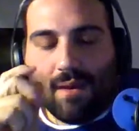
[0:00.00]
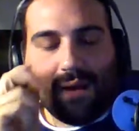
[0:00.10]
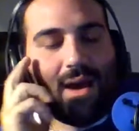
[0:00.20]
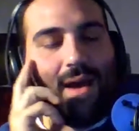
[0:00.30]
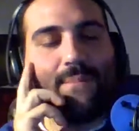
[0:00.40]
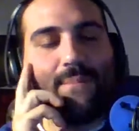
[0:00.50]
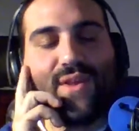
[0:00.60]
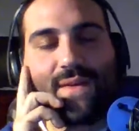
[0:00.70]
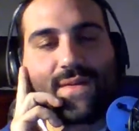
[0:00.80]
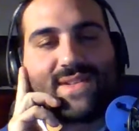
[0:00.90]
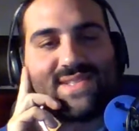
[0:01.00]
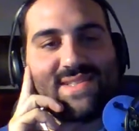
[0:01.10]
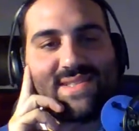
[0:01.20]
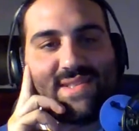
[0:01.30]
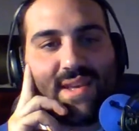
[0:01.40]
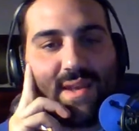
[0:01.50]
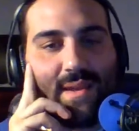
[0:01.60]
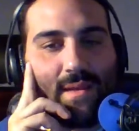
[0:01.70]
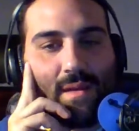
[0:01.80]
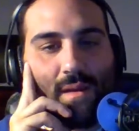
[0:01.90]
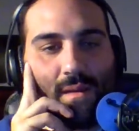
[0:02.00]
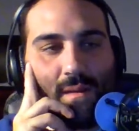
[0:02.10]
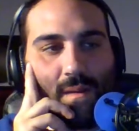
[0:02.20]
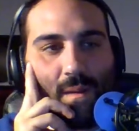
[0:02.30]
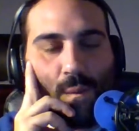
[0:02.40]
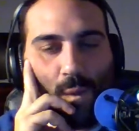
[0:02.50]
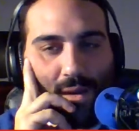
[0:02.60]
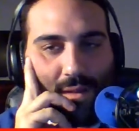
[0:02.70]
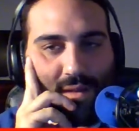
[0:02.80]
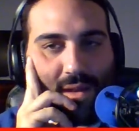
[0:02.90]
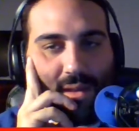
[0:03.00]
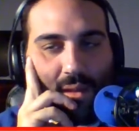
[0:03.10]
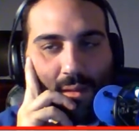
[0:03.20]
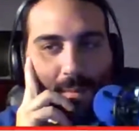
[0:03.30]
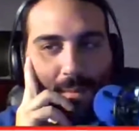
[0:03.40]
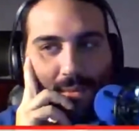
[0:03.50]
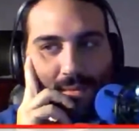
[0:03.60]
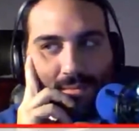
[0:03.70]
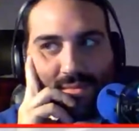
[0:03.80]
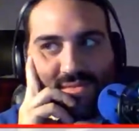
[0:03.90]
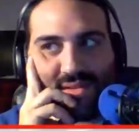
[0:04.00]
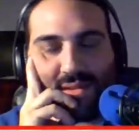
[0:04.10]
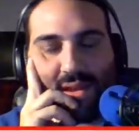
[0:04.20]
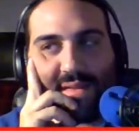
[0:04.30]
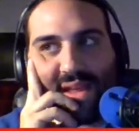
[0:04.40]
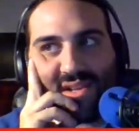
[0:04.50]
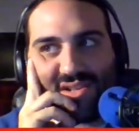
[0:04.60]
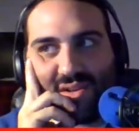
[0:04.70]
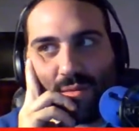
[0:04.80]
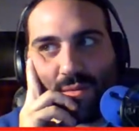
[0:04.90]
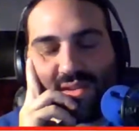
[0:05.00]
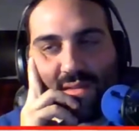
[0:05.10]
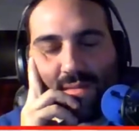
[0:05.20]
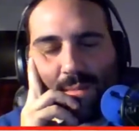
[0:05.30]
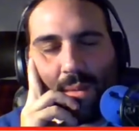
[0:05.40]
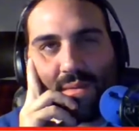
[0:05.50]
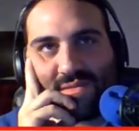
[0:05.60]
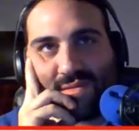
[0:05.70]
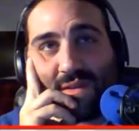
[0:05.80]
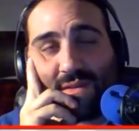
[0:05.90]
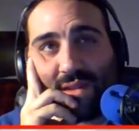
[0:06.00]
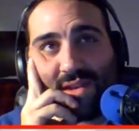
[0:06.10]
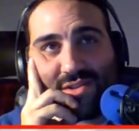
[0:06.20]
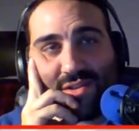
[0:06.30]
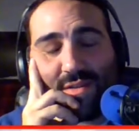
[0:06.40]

I'm curious to see what remember, was it not last year? Maybe it was even last year too,